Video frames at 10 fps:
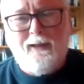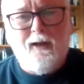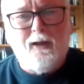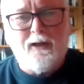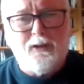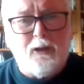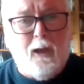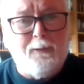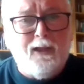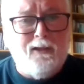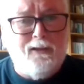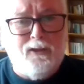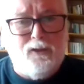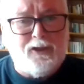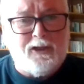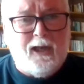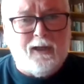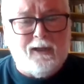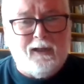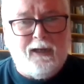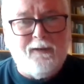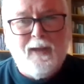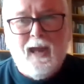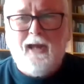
he's dominating the news cycle again.